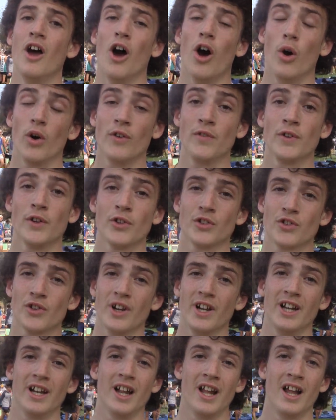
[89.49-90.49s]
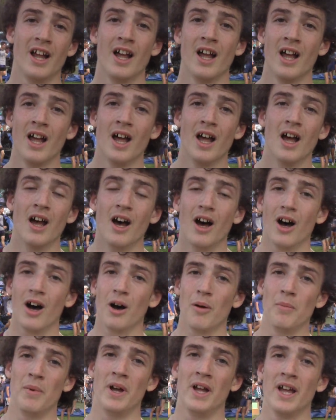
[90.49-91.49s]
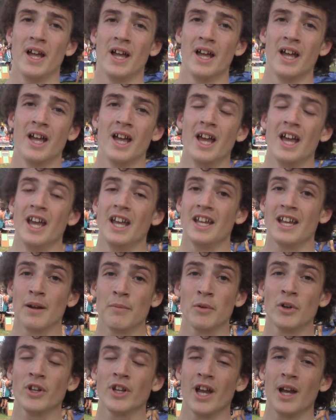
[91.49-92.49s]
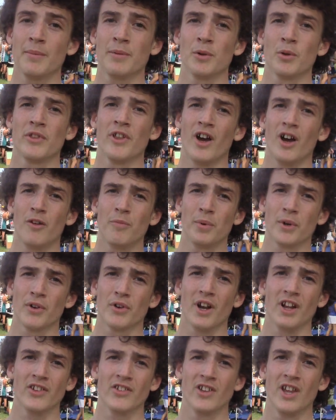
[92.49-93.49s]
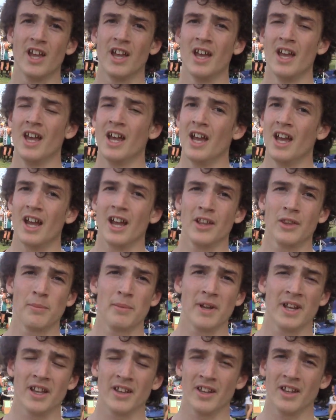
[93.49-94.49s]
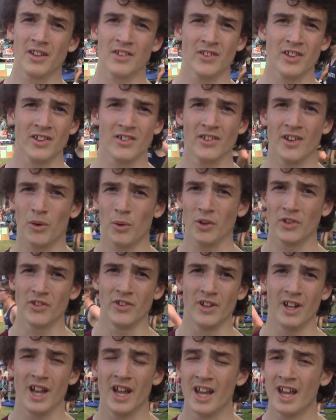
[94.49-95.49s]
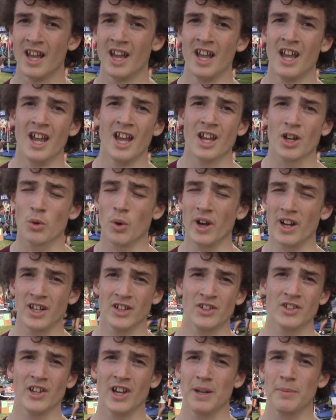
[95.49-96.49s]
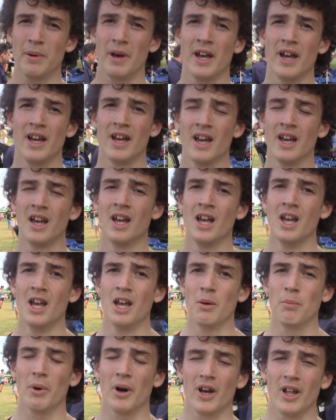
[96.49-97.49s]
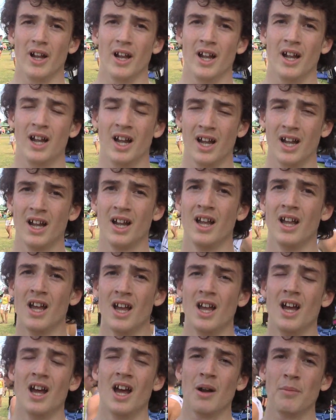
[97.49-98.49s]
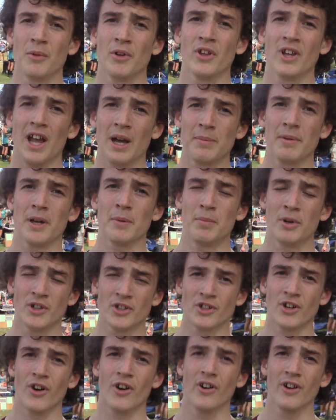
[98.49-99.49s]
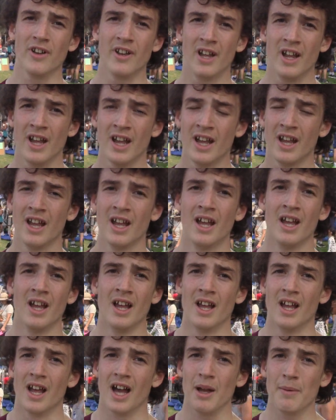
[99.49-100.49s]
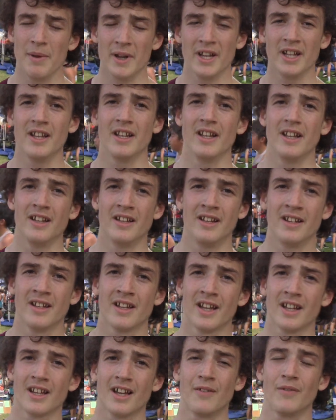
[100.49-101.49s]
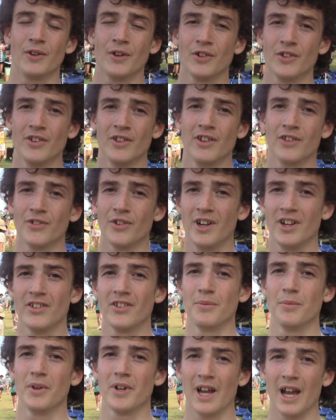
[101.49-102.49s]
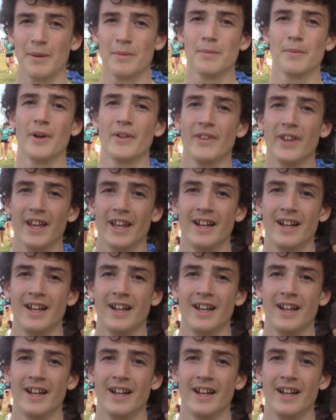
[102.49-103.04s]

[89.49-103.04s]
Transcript: Oh, it feels great. I'm really happy with how it progressed. At the beginning of the season, I wasn't quite in shape, but I'm really happy I pushed hard. I made it and got first in this race. I'm really happy about that.